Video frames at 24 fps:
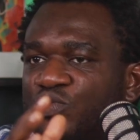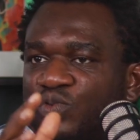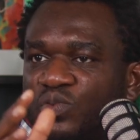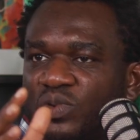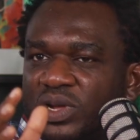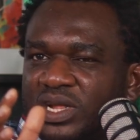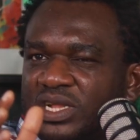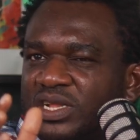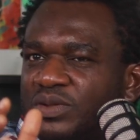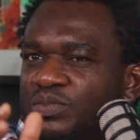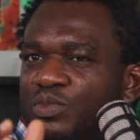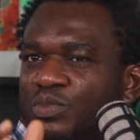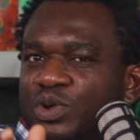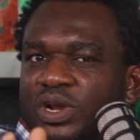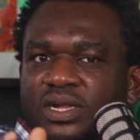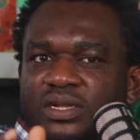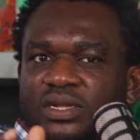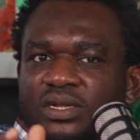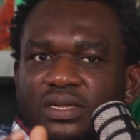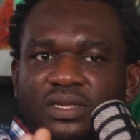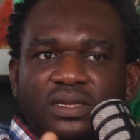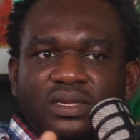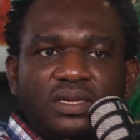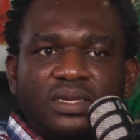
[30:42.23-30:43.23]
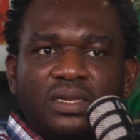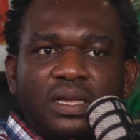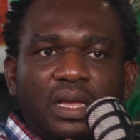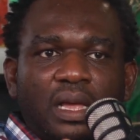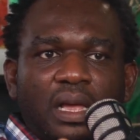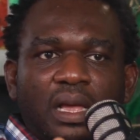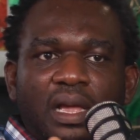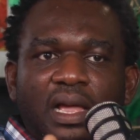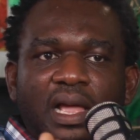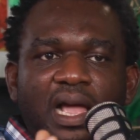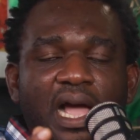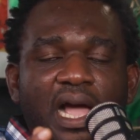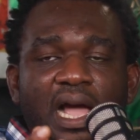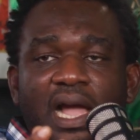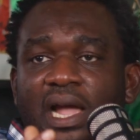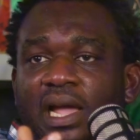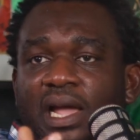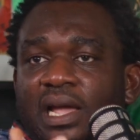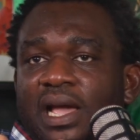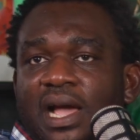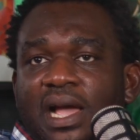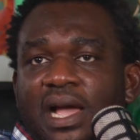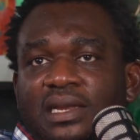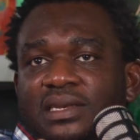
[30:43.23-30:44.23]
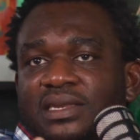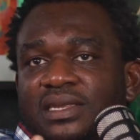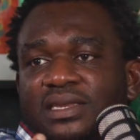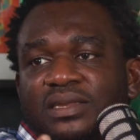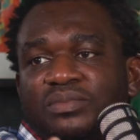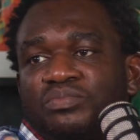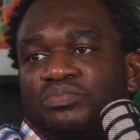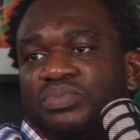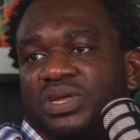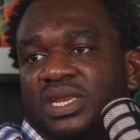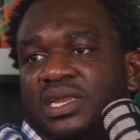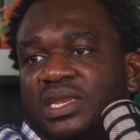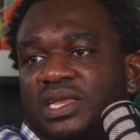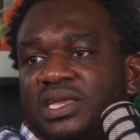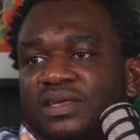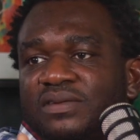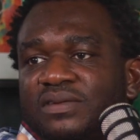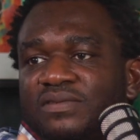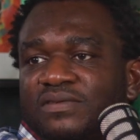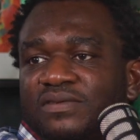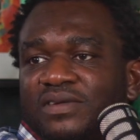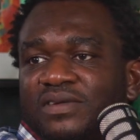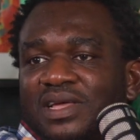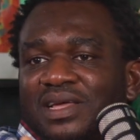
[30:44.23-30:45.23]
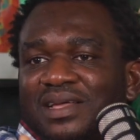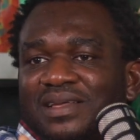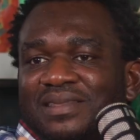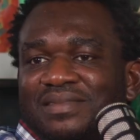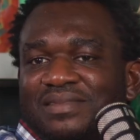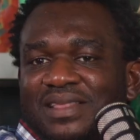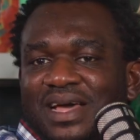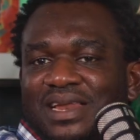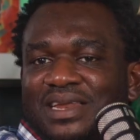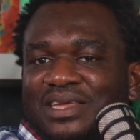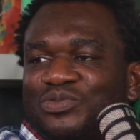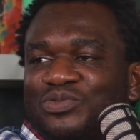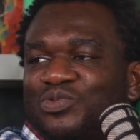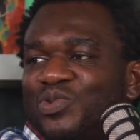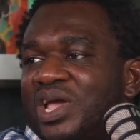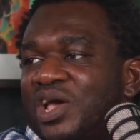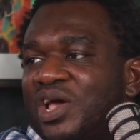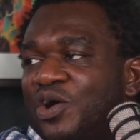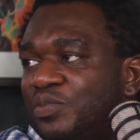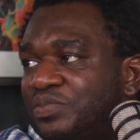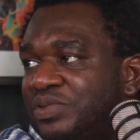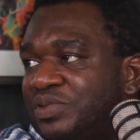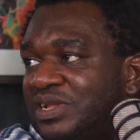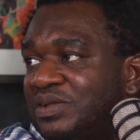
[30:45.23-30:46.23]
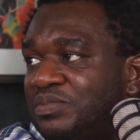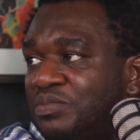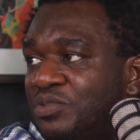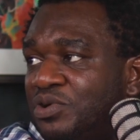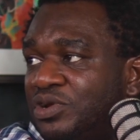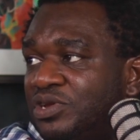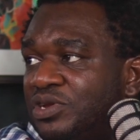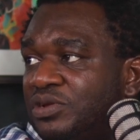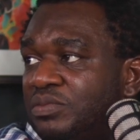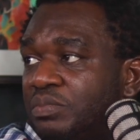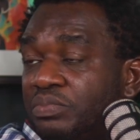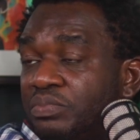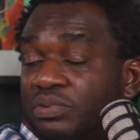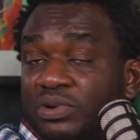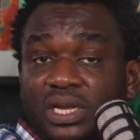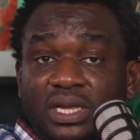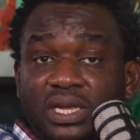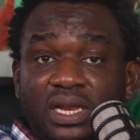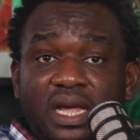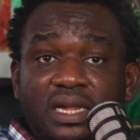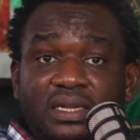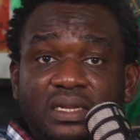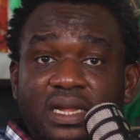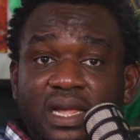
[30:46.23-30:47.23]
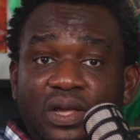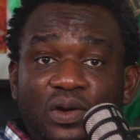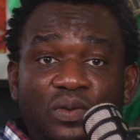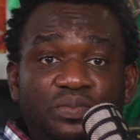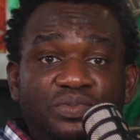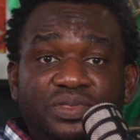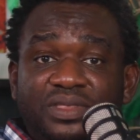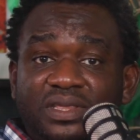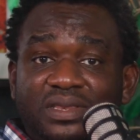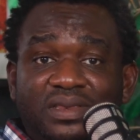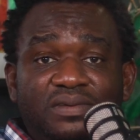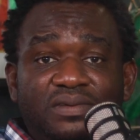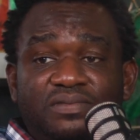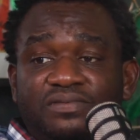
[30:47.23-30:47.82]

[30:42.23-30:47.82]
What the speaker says: to a smaller city. I didn't believe that it will help this much, but it has helped.